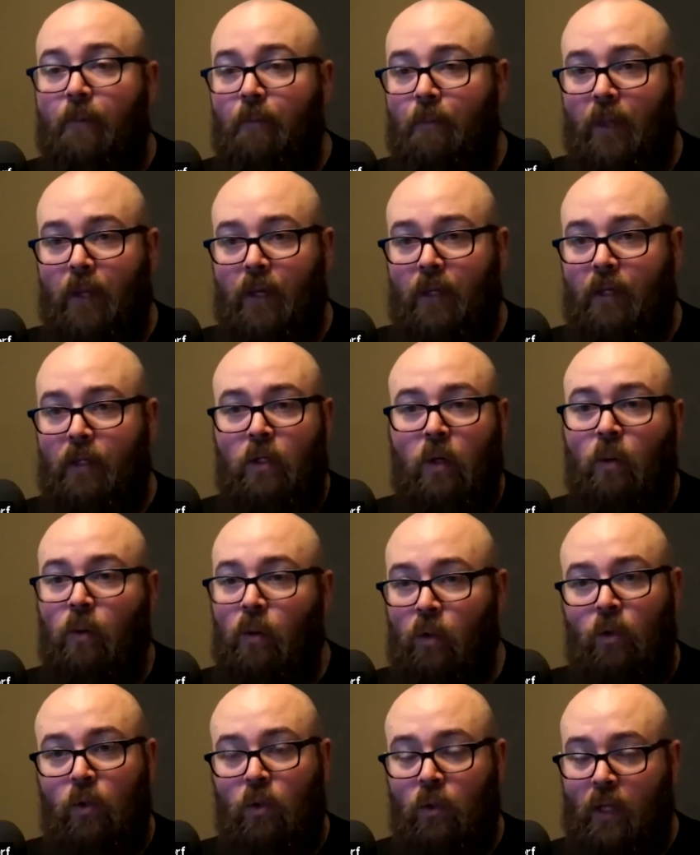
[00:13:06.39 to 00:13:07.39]
that
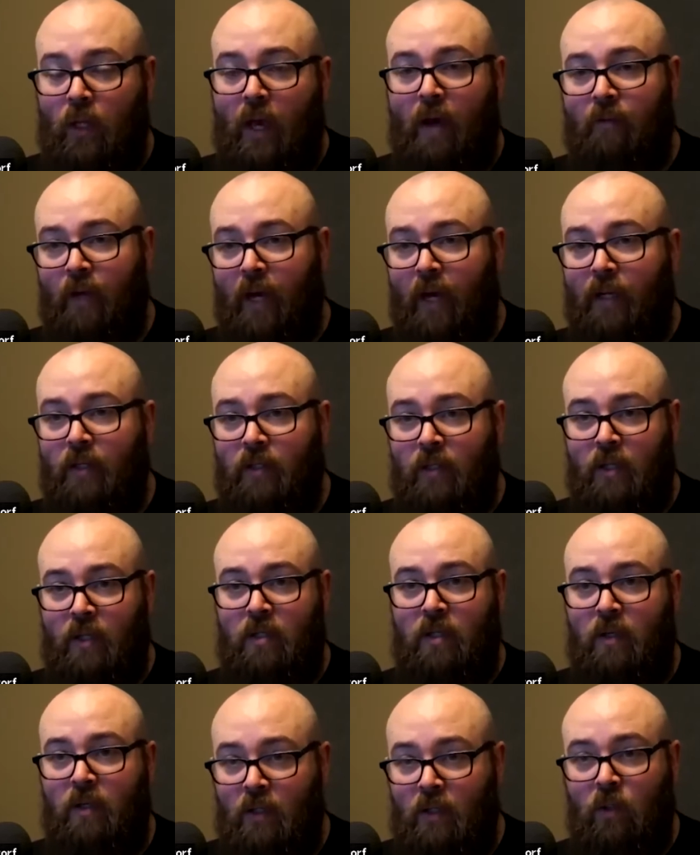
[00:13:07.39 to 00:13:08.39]
don't usually have access
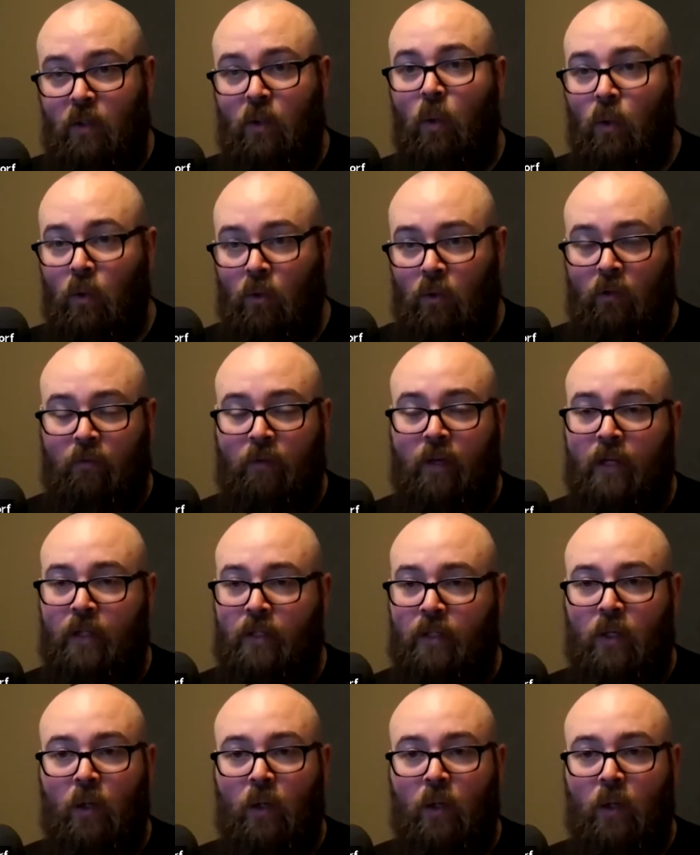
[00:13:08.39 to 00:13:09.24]
to these local events.